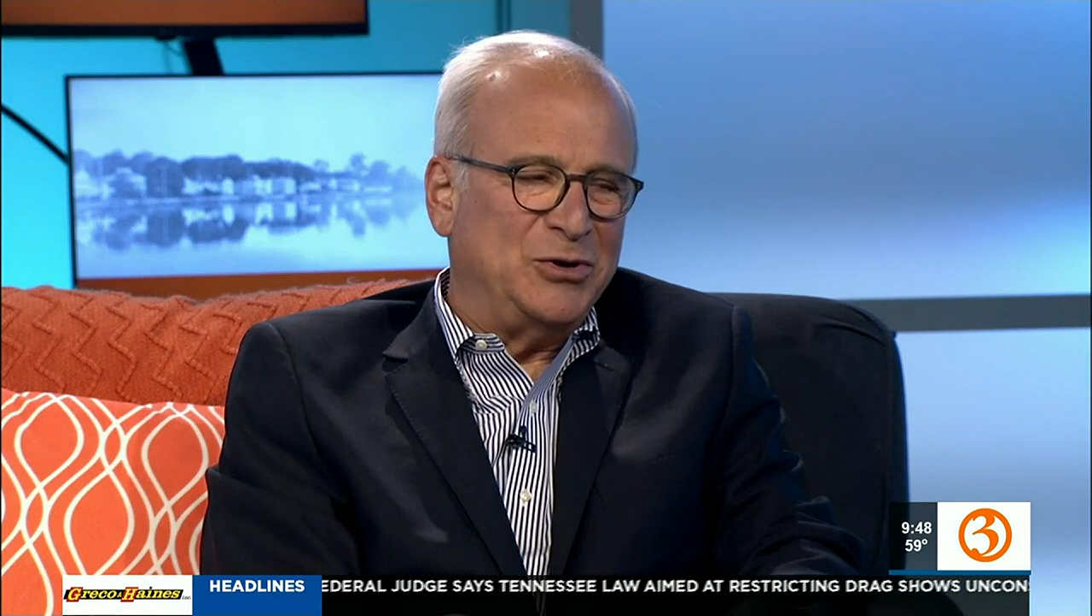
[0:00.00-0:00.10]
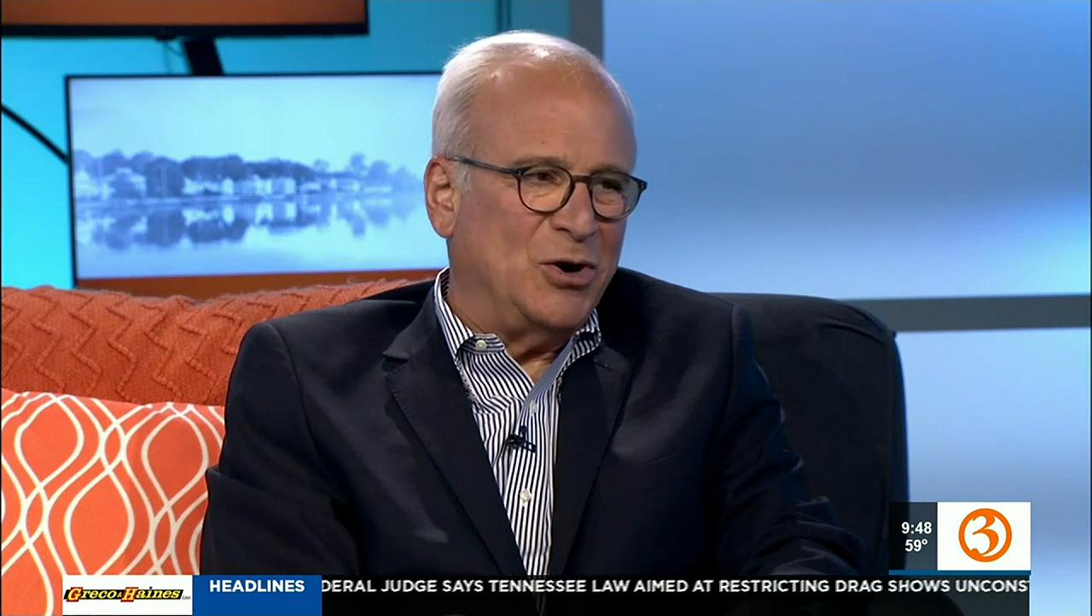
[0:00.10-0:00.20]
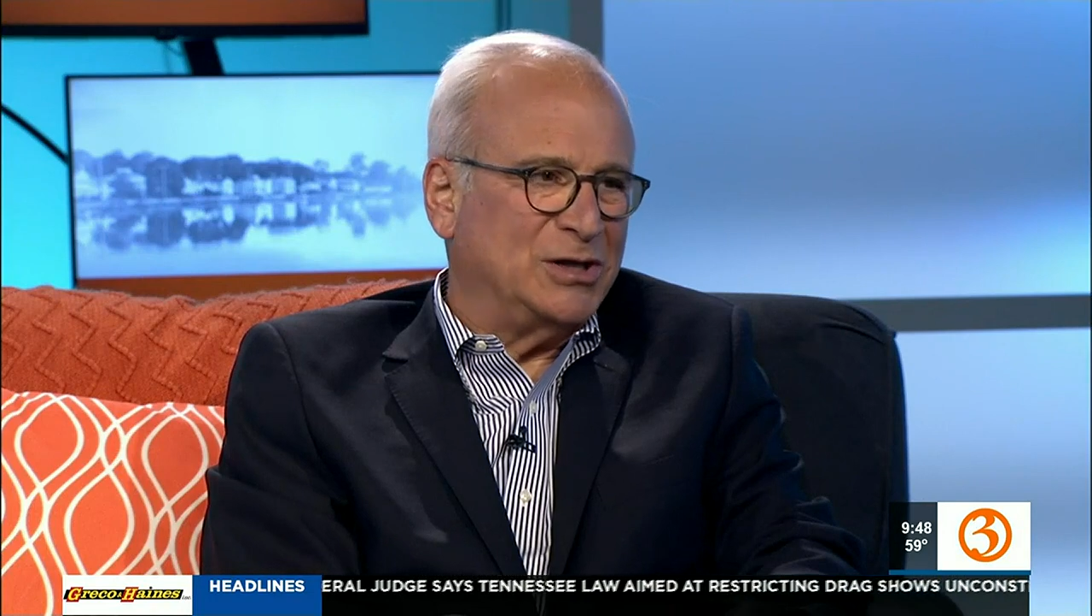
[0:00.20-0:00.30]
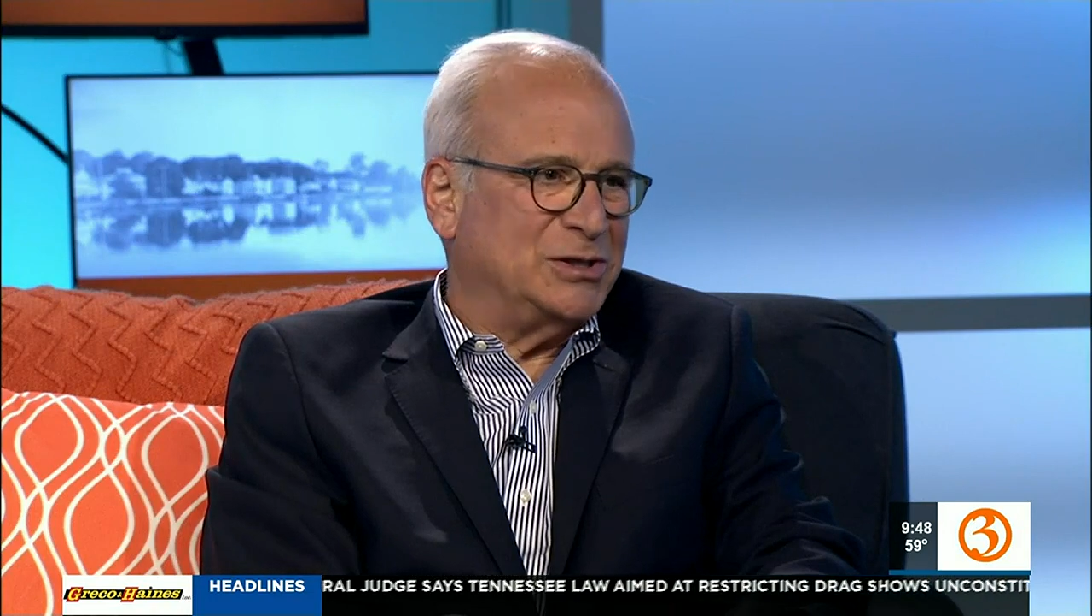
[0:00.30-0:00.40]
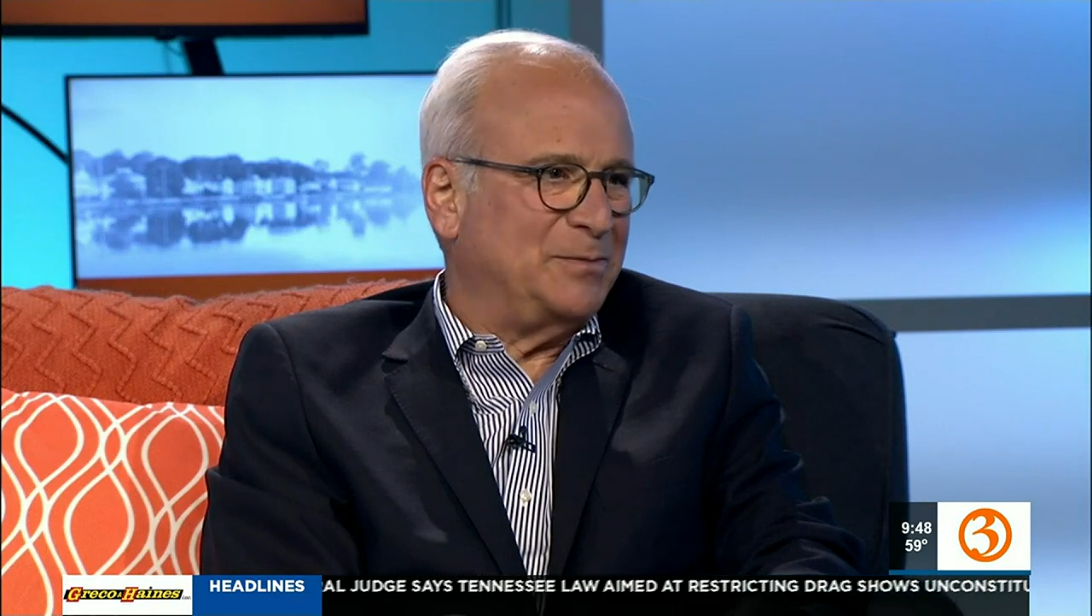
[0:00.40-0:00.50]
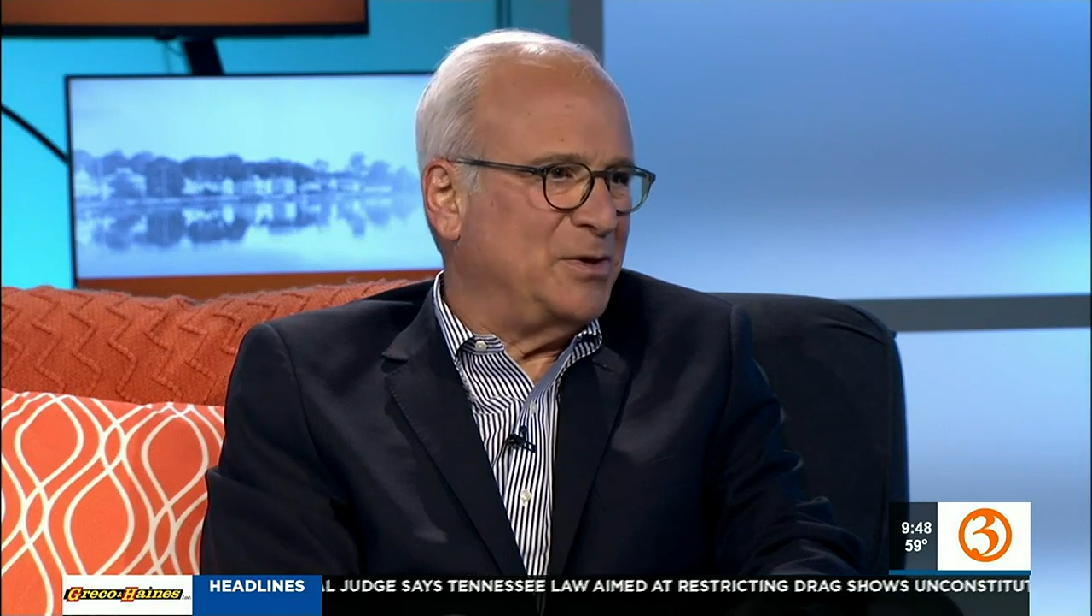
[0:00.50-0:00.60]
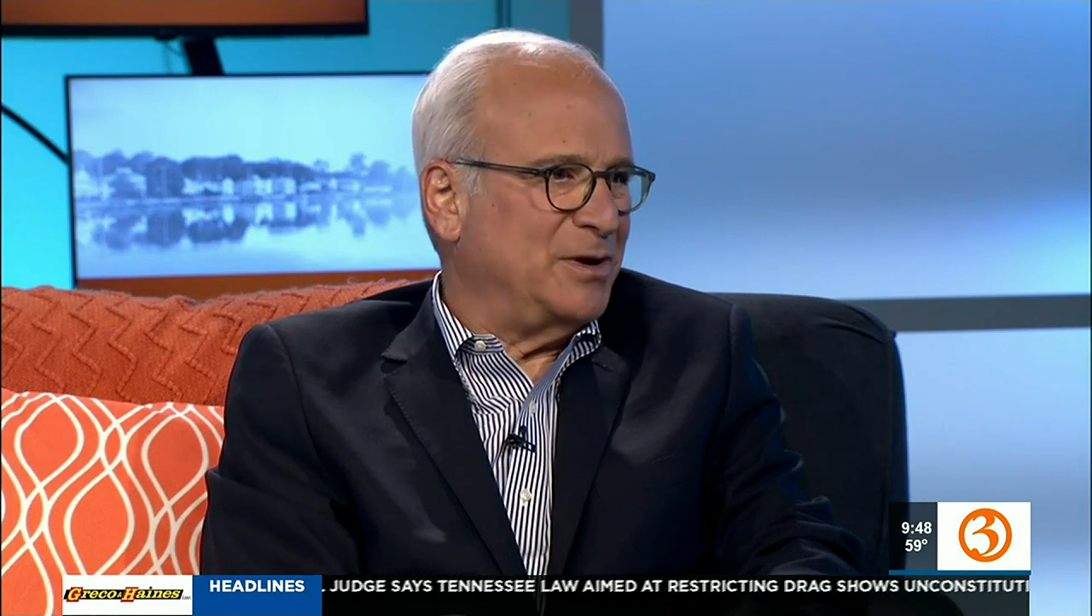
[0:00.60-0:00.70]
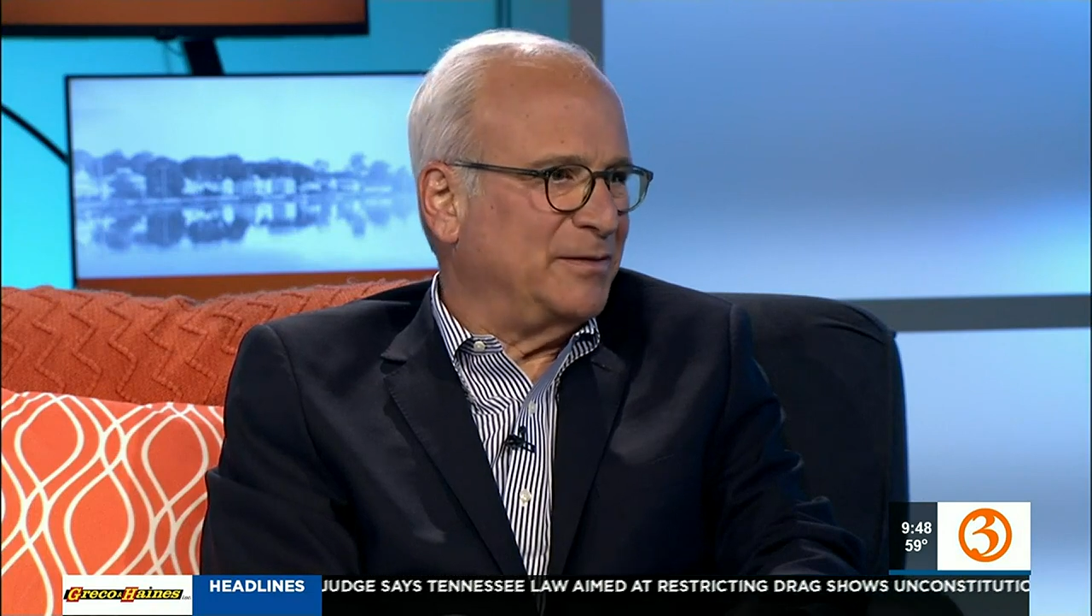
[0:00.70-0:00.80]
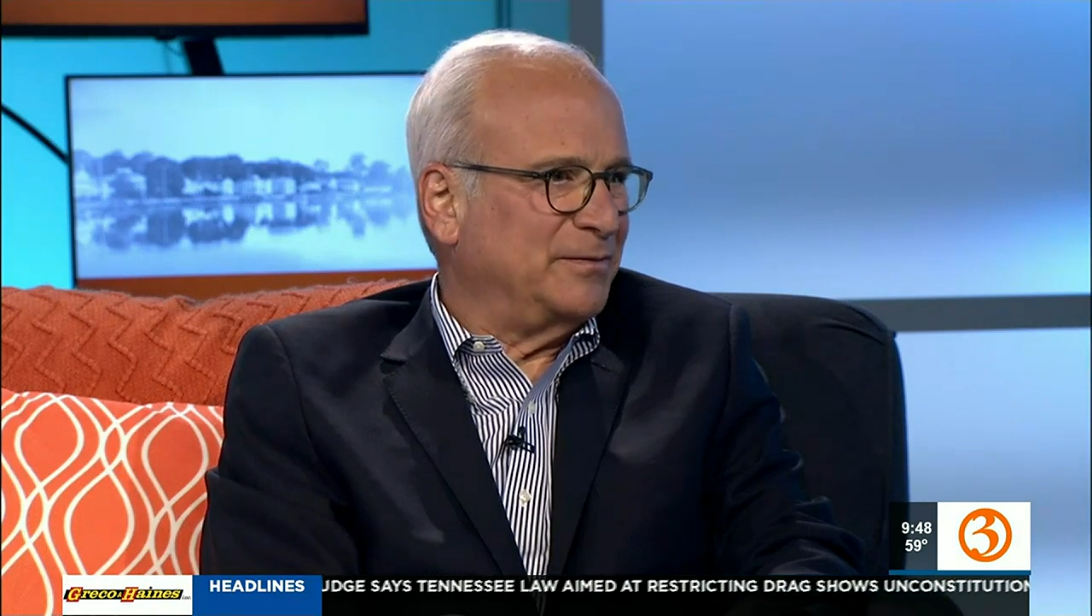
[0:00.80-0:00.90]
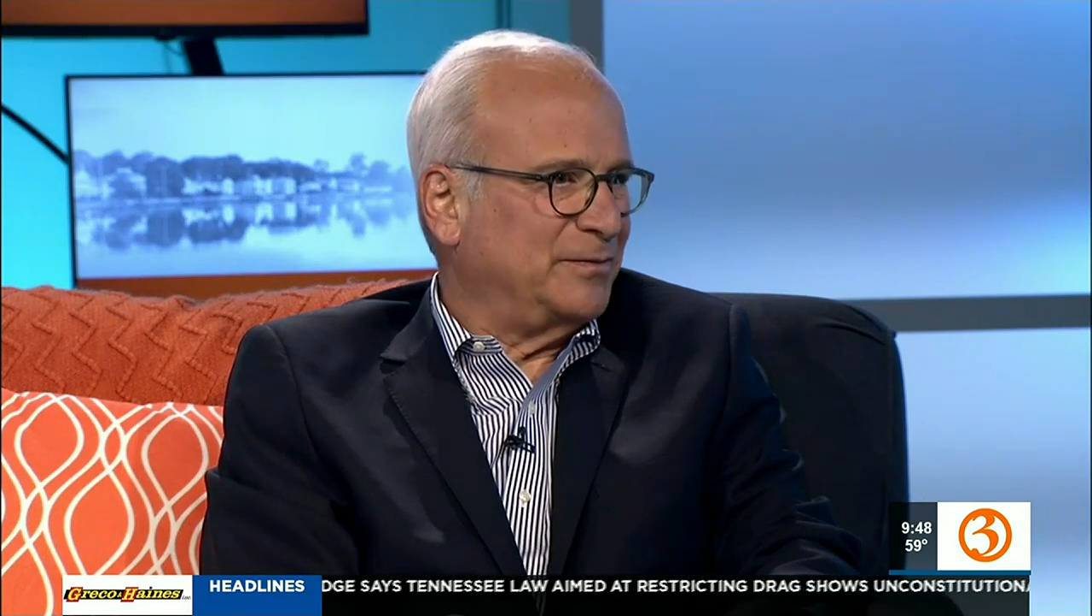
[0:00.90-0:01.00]
dogs up
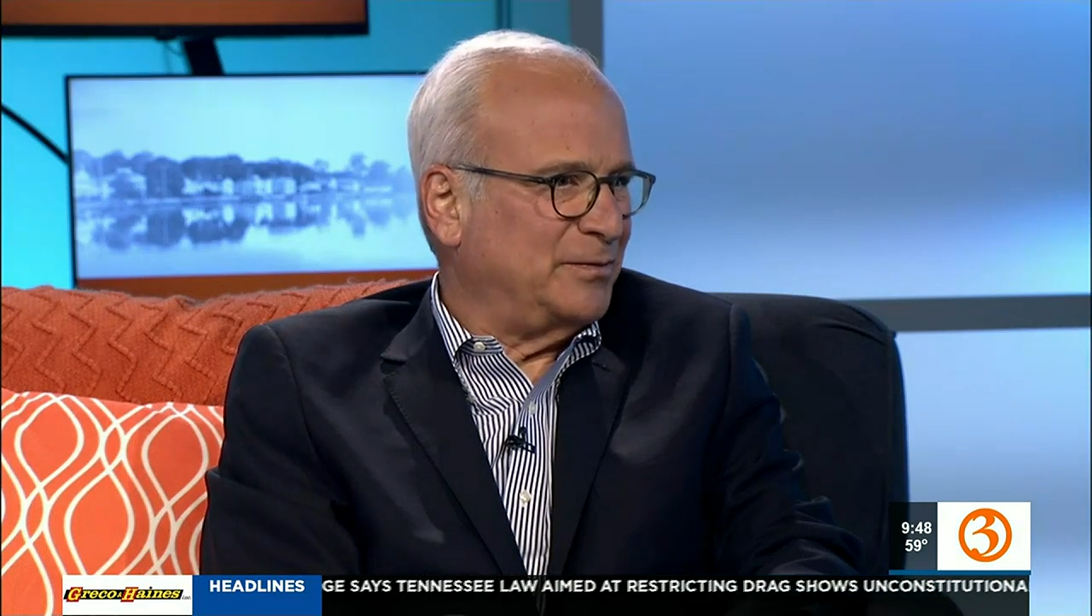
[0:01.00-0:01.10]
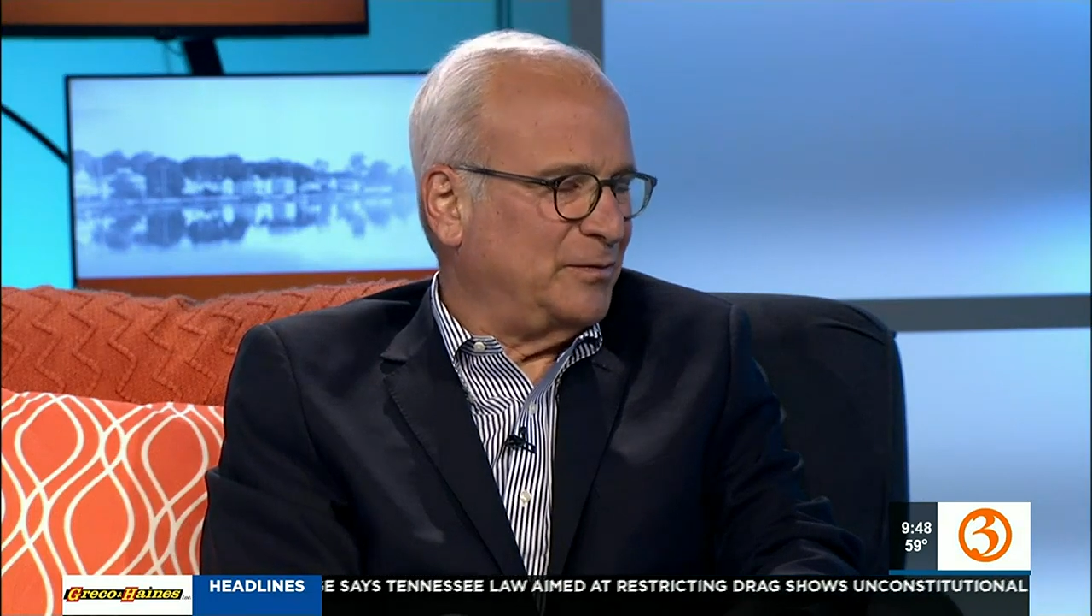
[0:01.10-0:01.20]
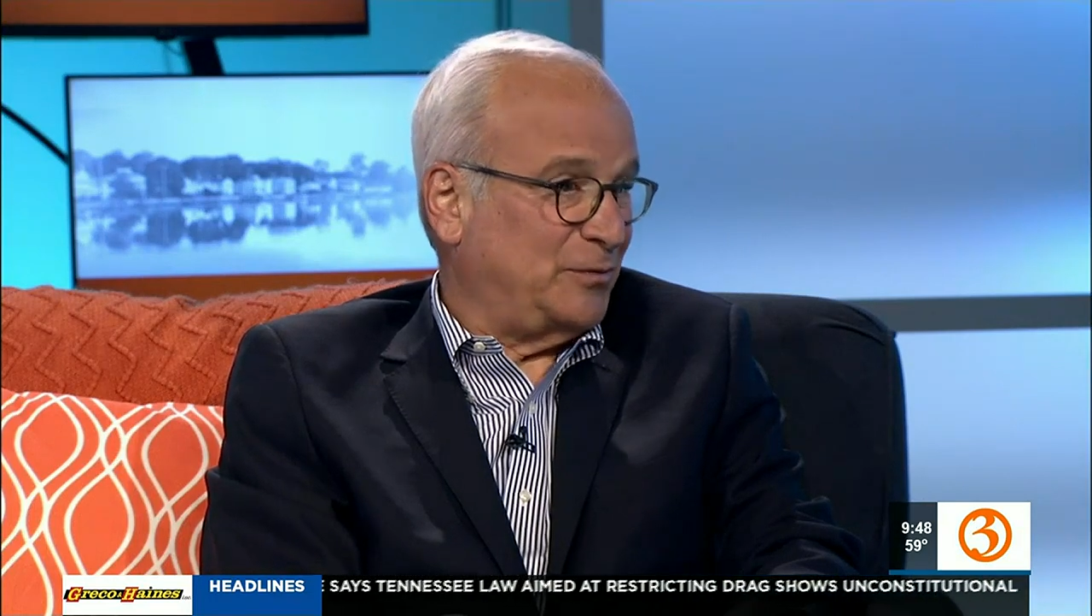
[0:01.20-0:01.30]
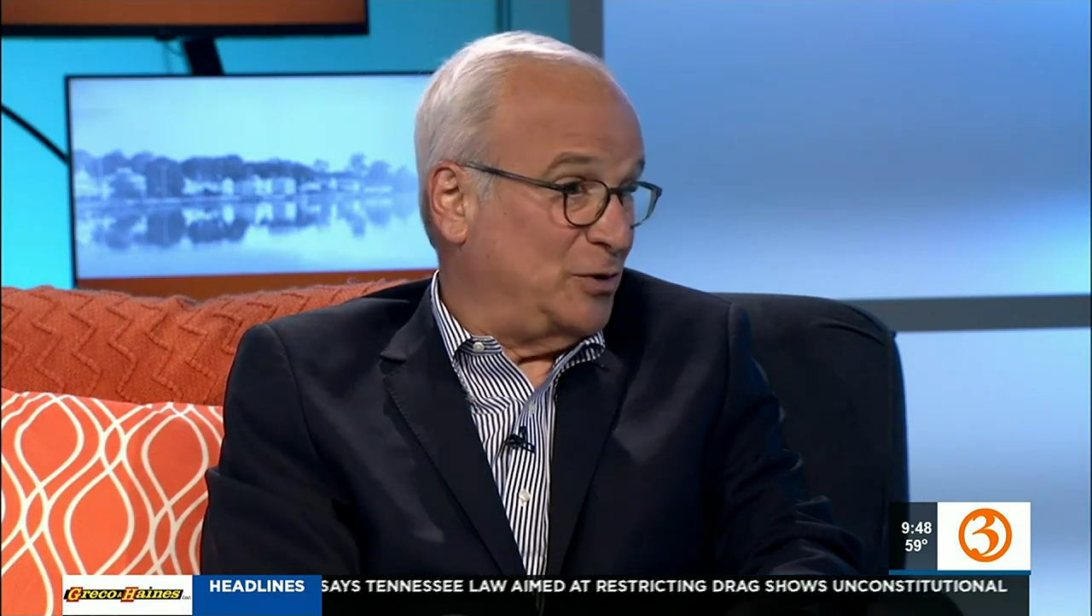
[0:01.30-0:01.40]
there for,